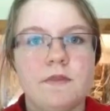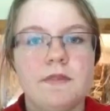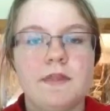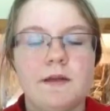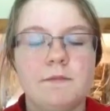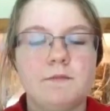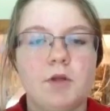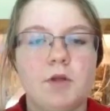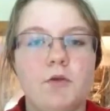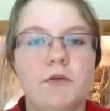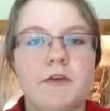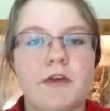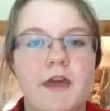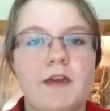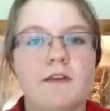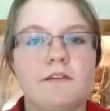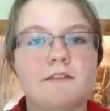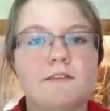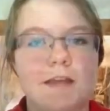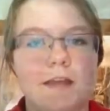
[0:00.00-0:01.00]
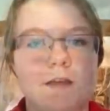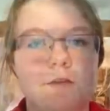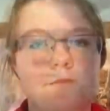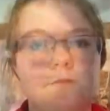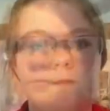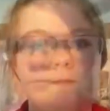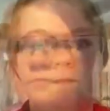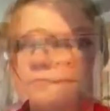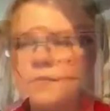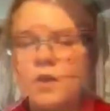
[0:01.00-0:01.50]
Then blow the candles out.
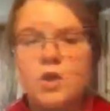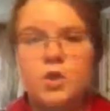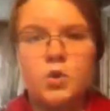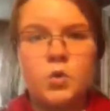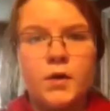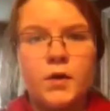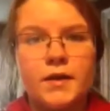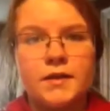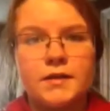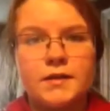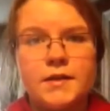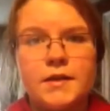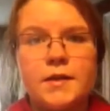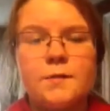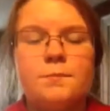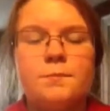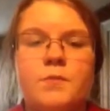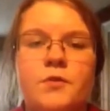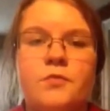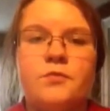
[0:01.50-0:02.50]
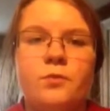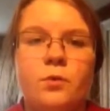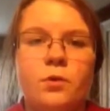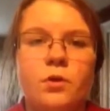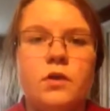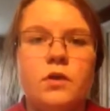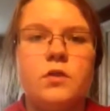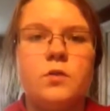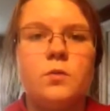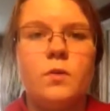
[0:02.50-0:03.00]
Quickly,
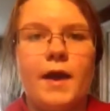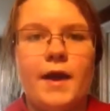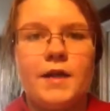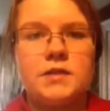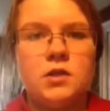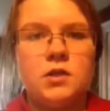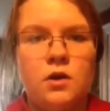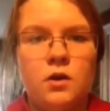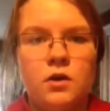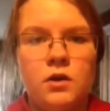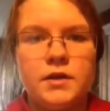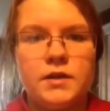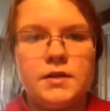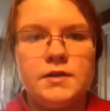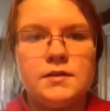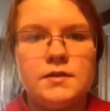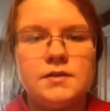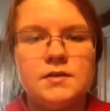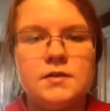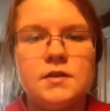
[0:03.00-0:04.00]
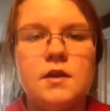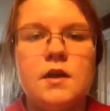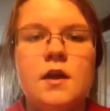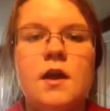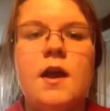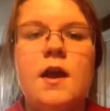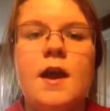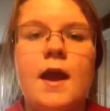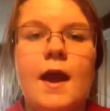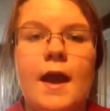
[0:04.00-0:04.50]
before the wax hardens,
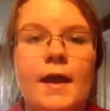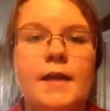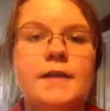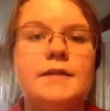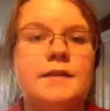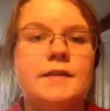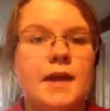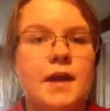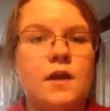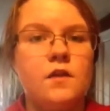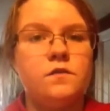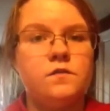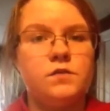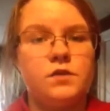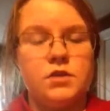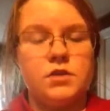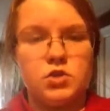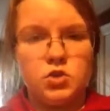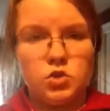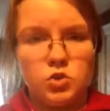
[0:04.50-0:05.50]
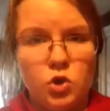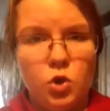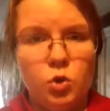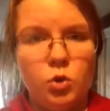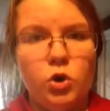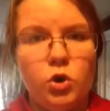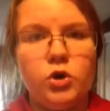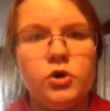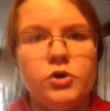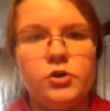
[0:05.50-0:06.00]
and carefully so you
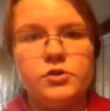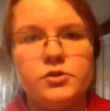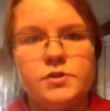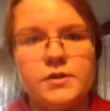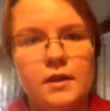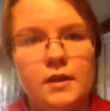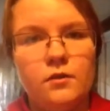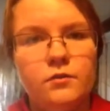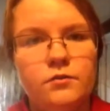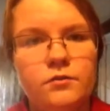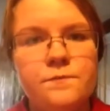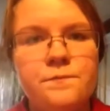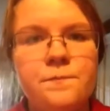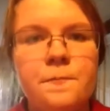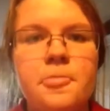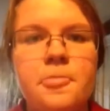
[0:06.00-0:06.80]
don't hurt yourself,